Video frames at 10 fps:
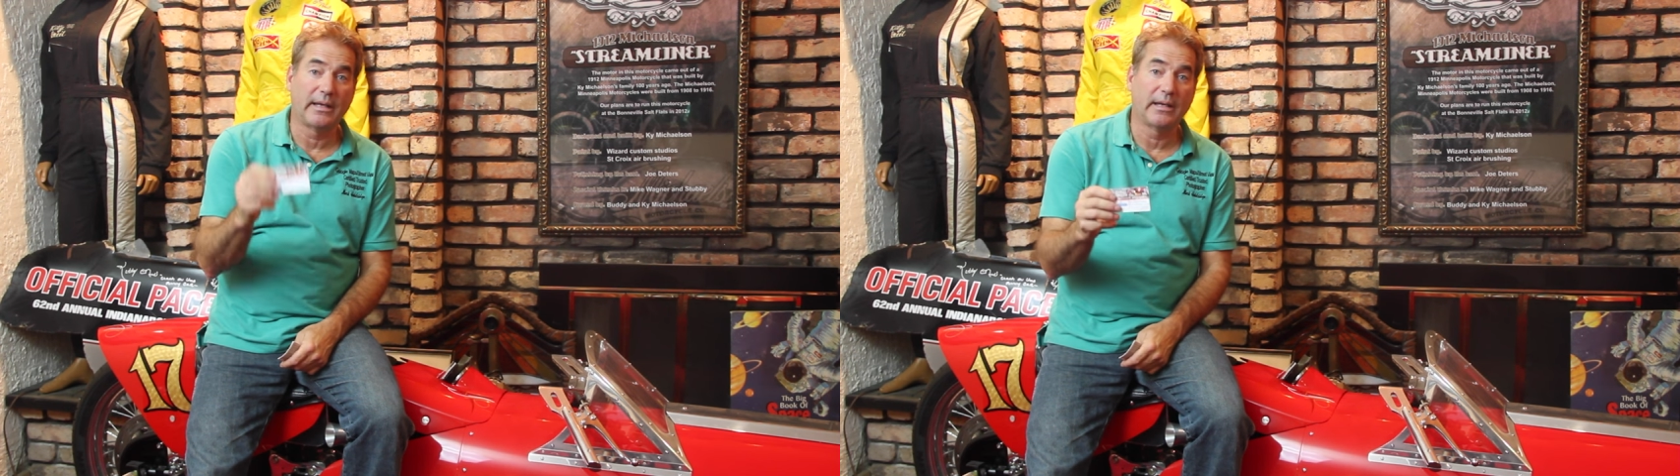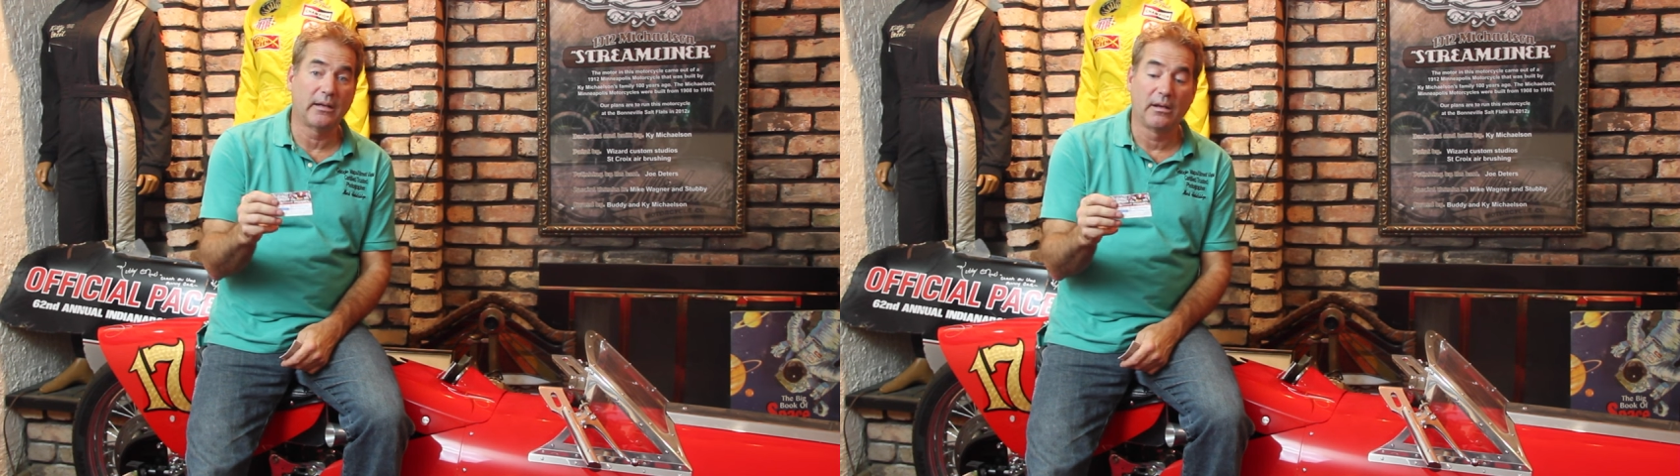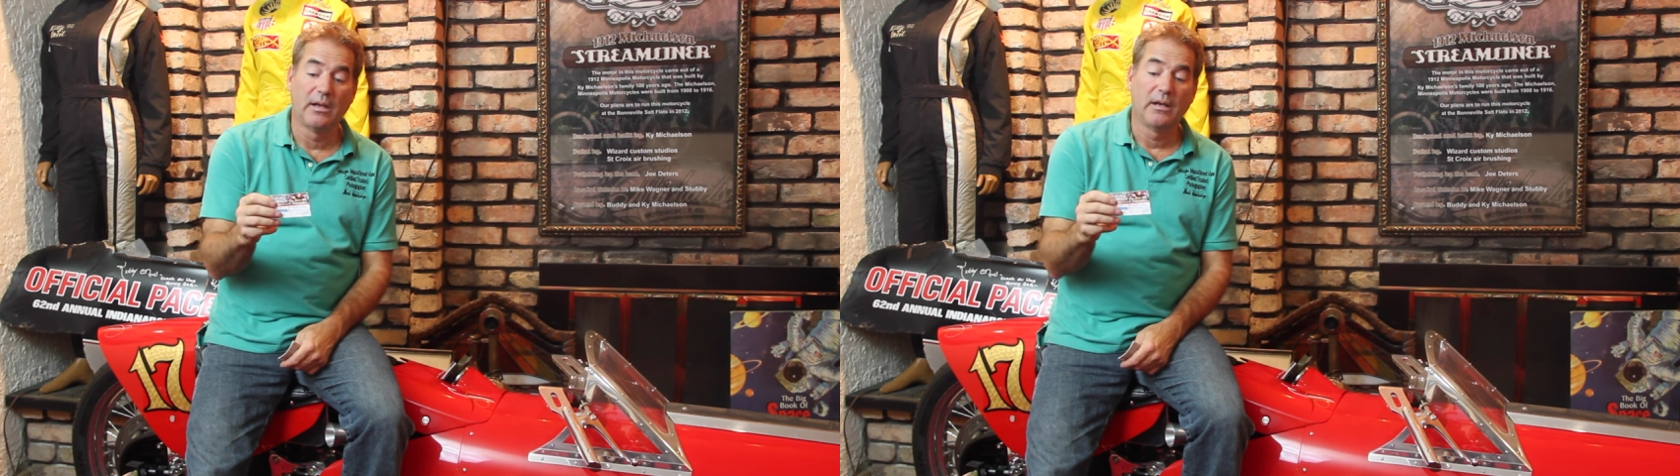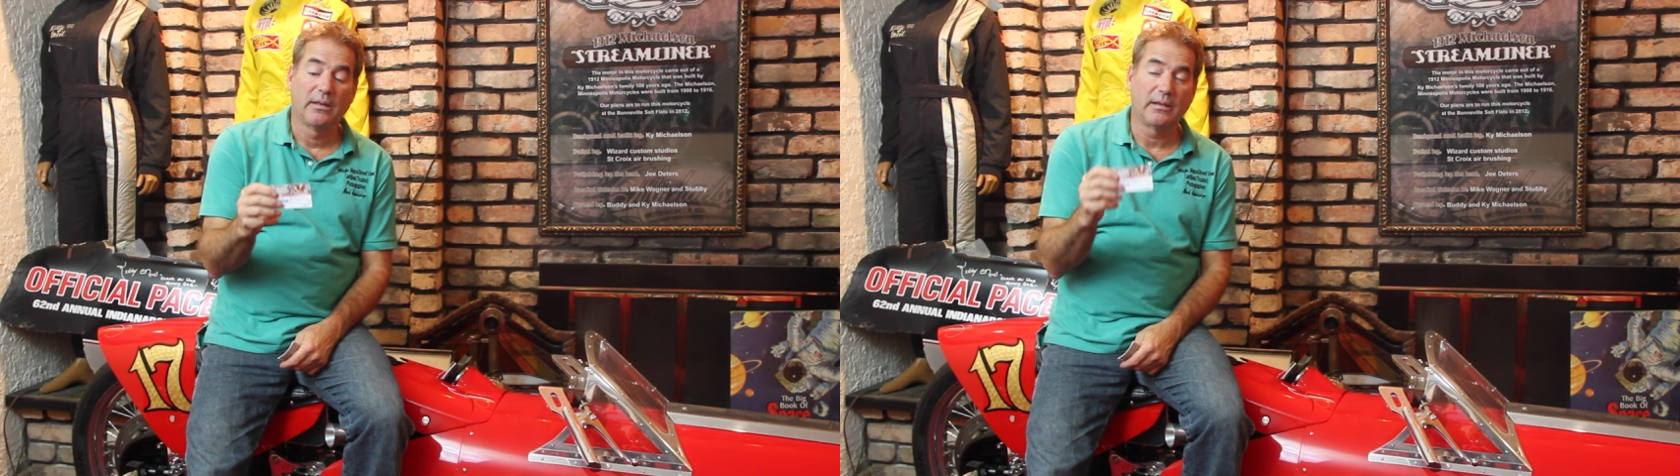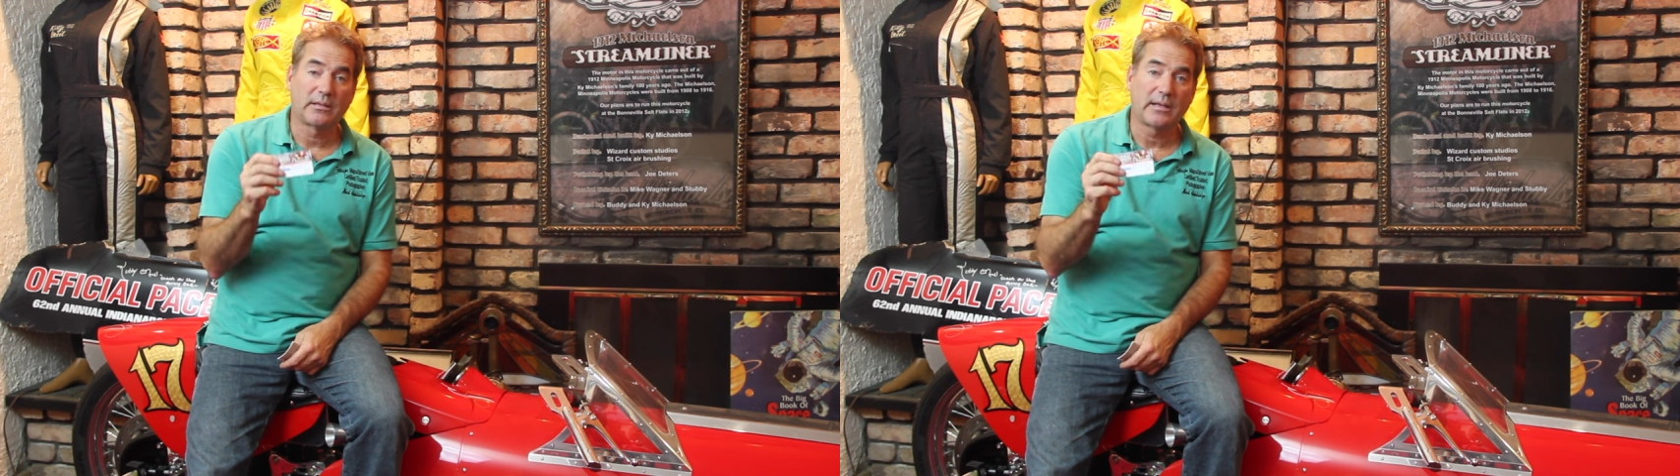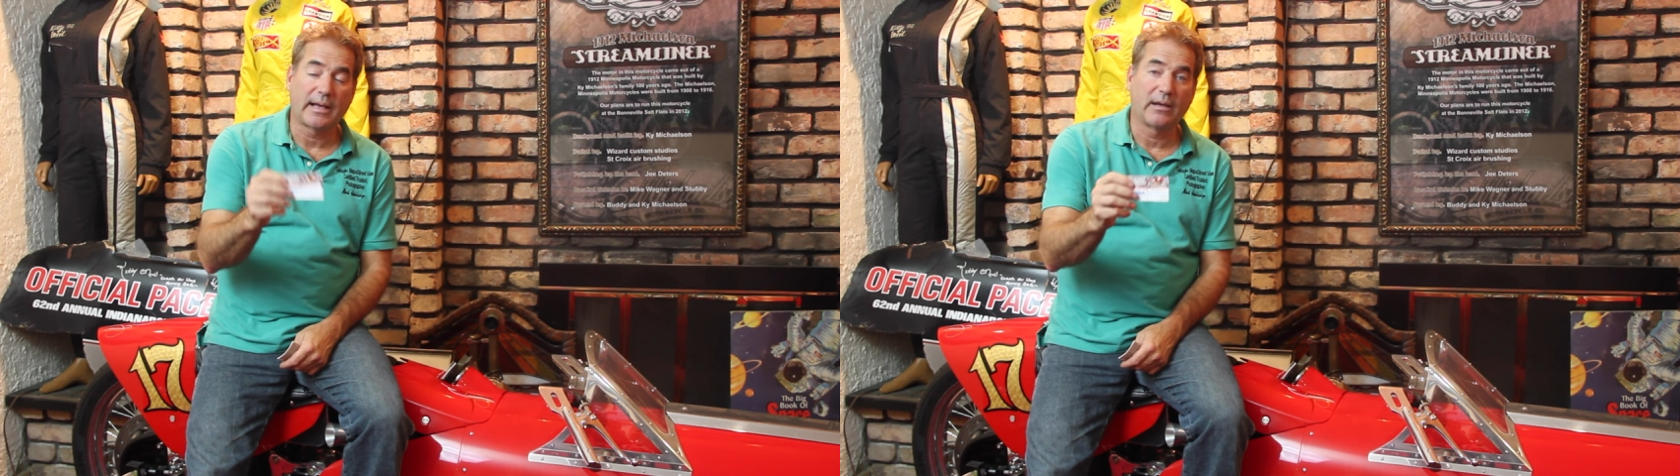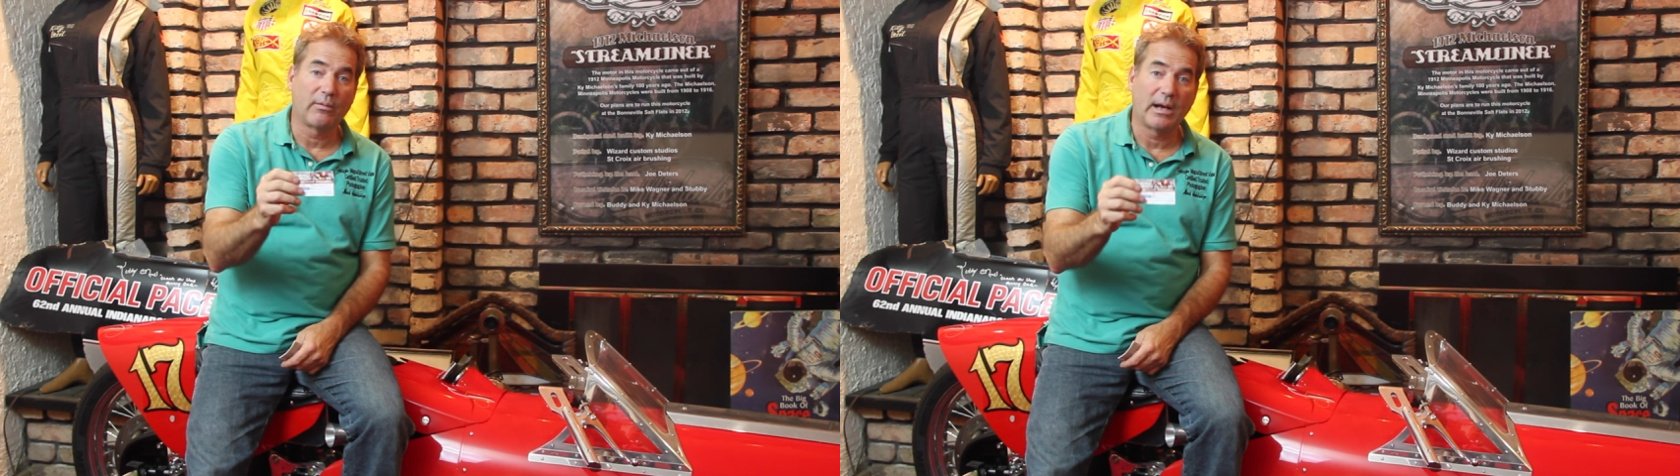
and this second